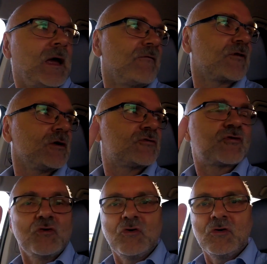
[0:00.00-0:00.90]
I've got
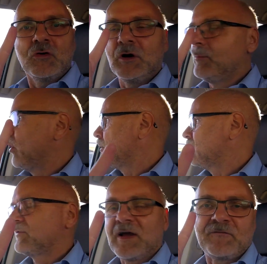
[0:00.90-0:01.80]
2
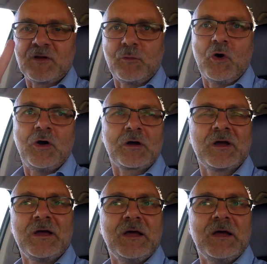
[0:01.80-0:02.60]
appointments after work,